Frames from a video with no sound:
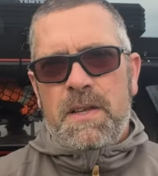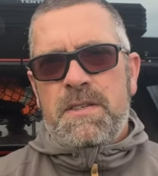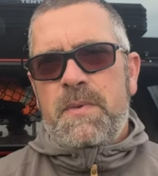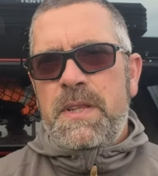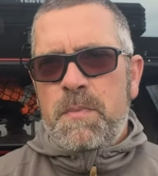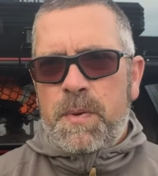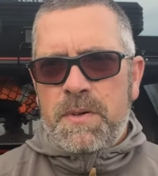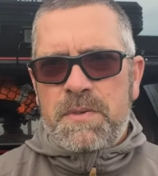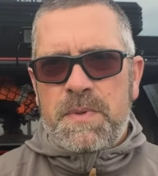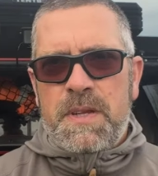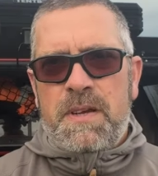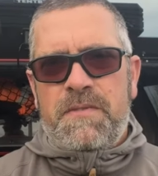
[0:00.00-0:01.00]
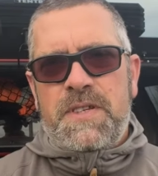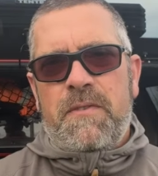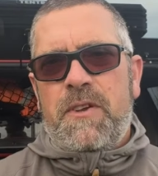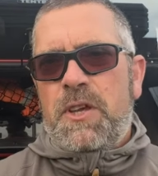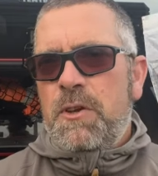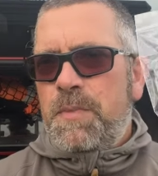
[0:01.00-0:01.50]
So in the box with the
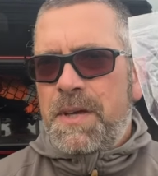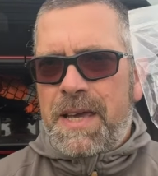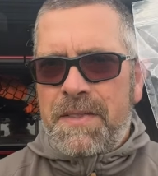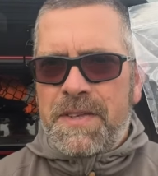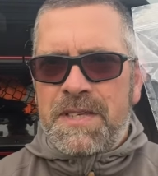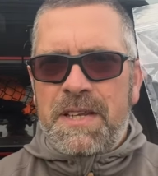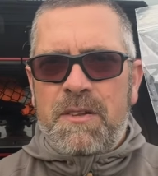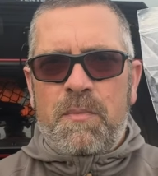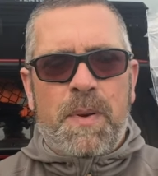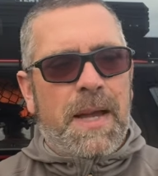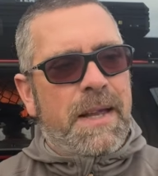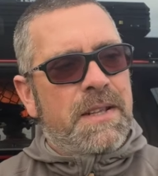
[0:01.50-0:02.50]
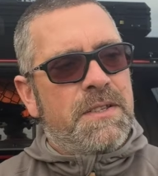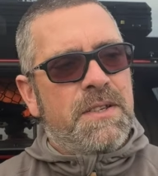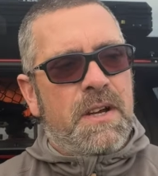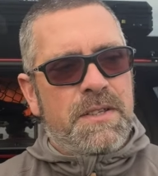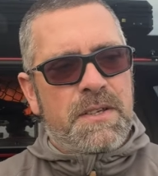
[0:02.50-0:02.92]
Lifesaver Cube, you get this little bag inside.